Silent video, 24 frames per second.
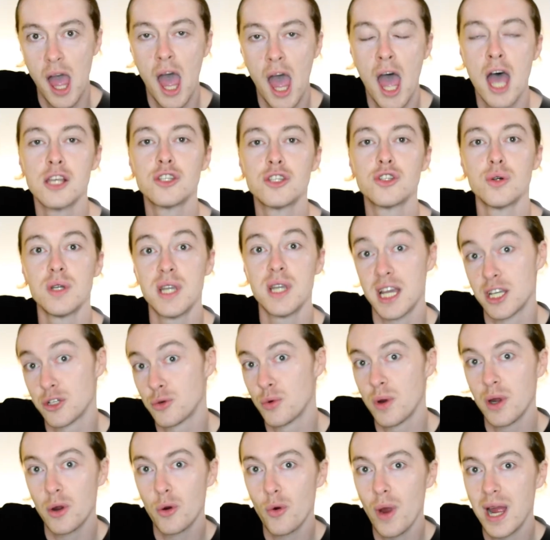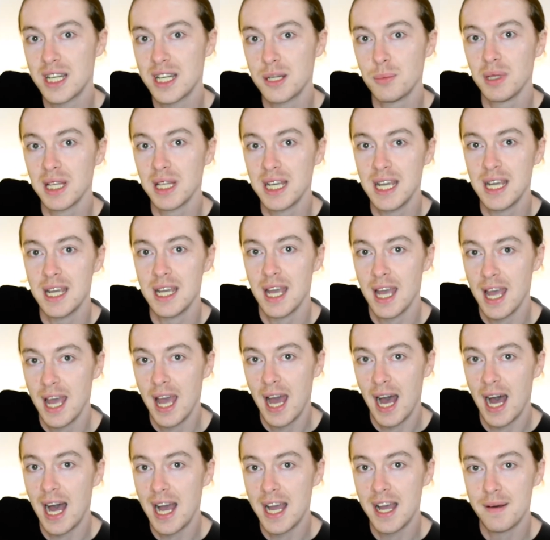So yes, regrettably
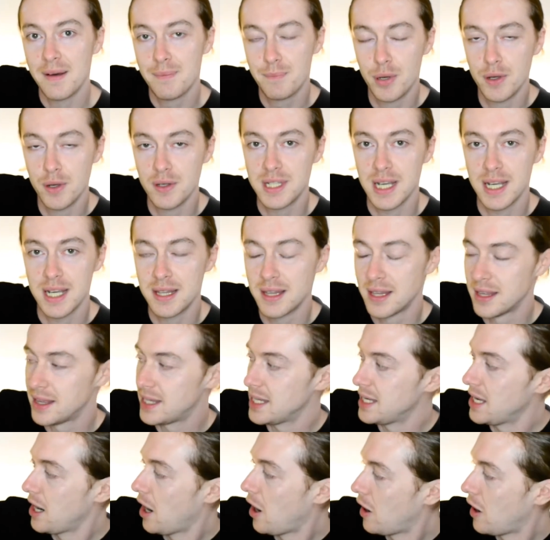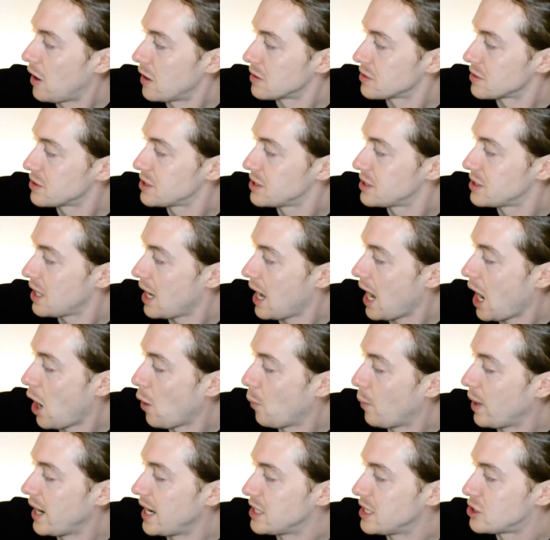I have put in the Hearts
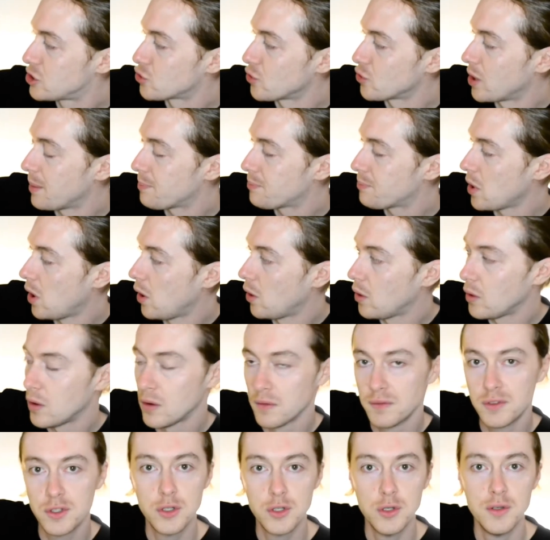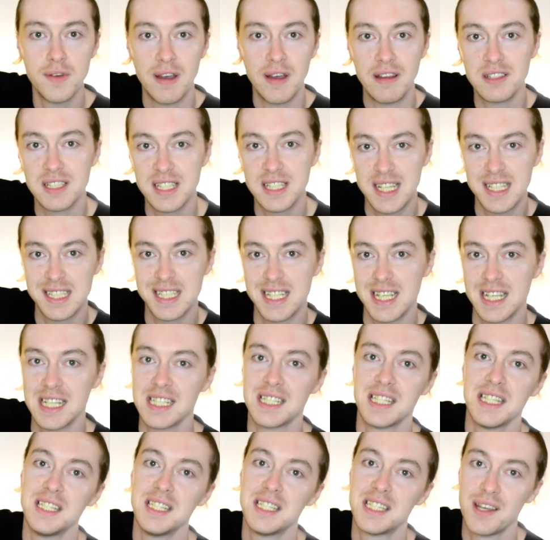away strip of
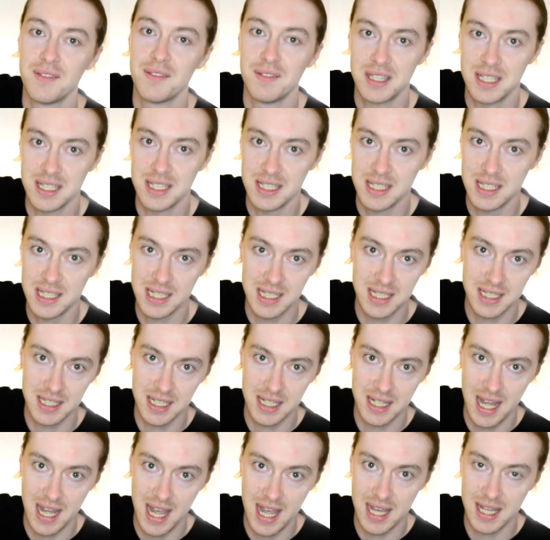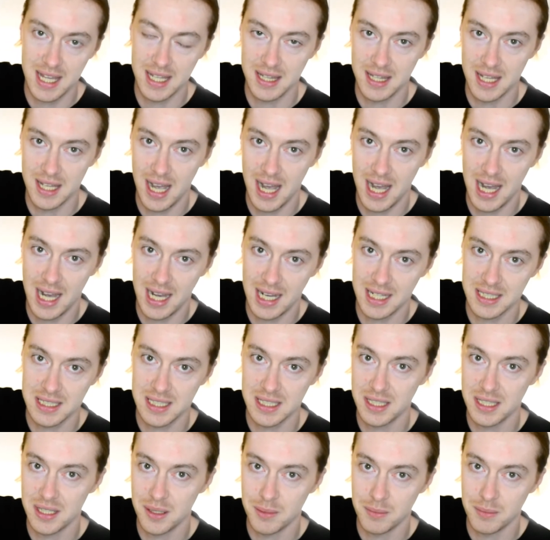2016-17 season in at
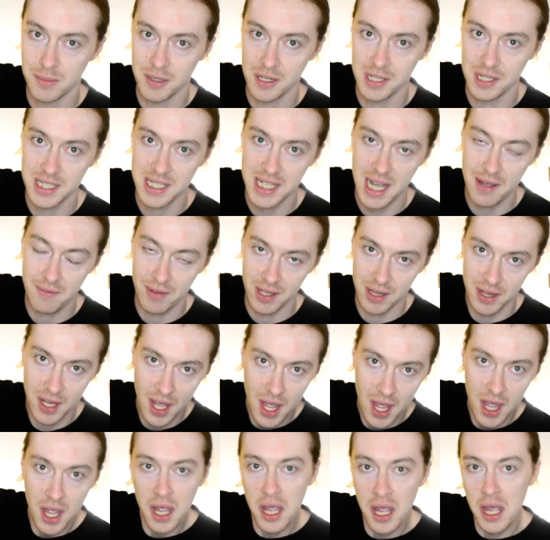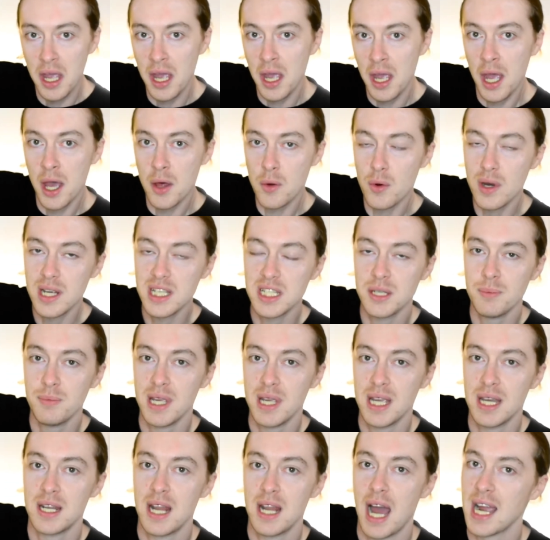number 7. The reason
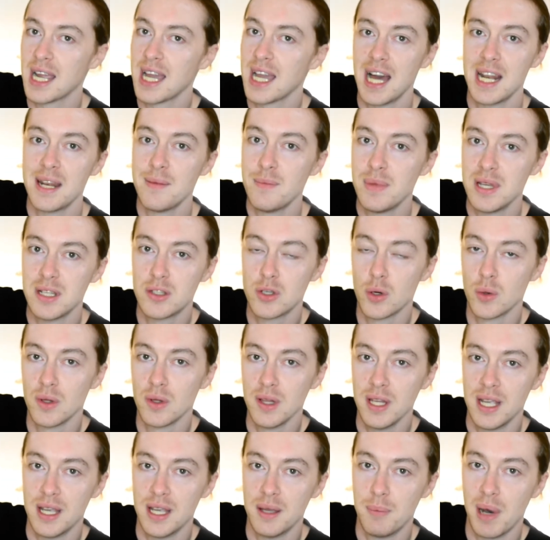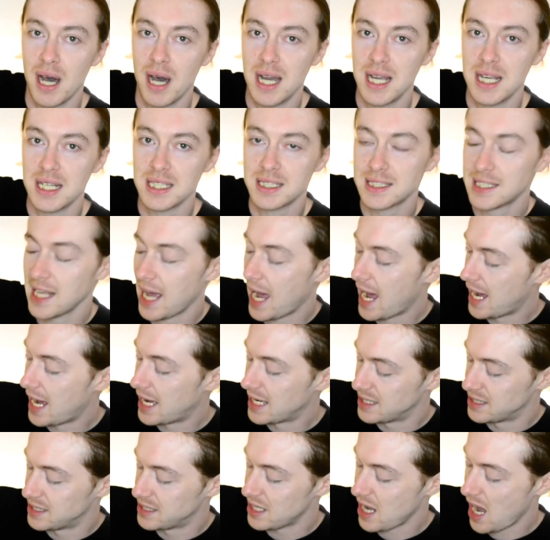being, I can't be totally biased,
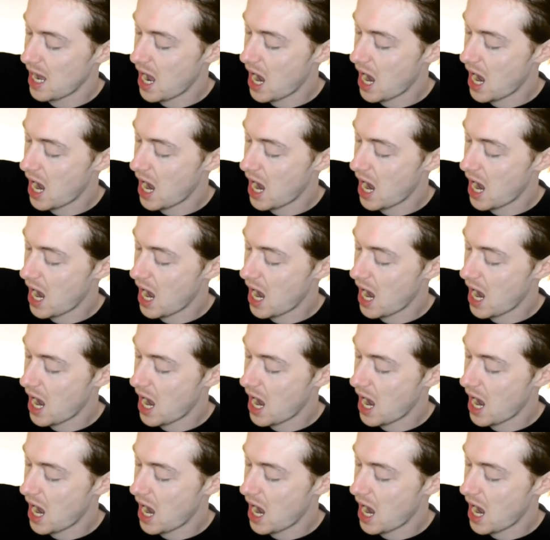and